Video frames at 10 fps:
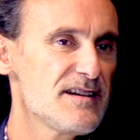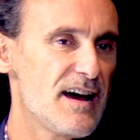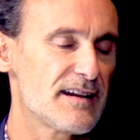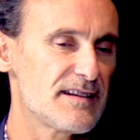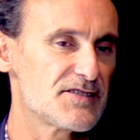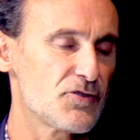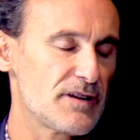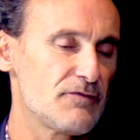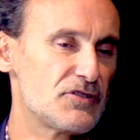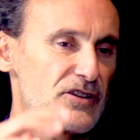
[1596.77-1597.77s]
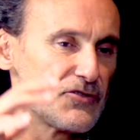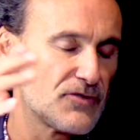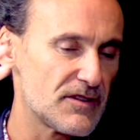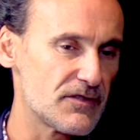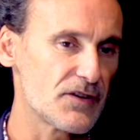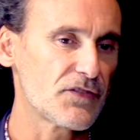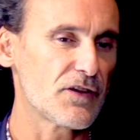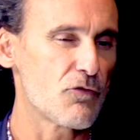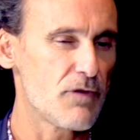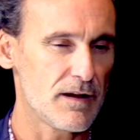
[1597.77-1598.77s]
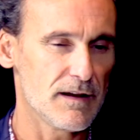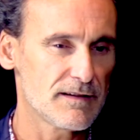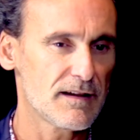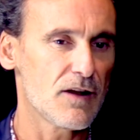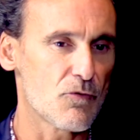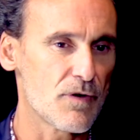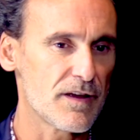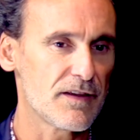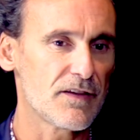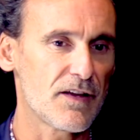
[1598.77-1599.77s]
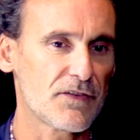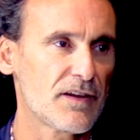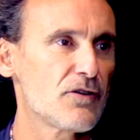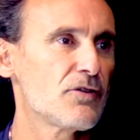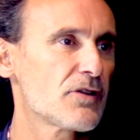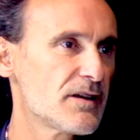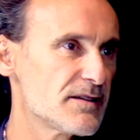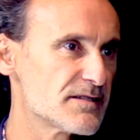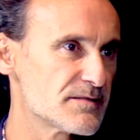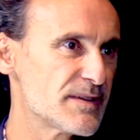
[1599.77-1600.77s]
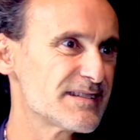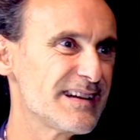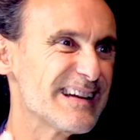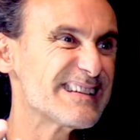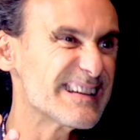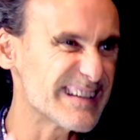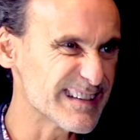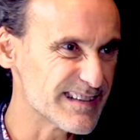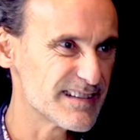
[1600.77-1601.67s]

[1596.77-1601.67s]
and he's talking about the universe in quite literal way as an organism, as an entity,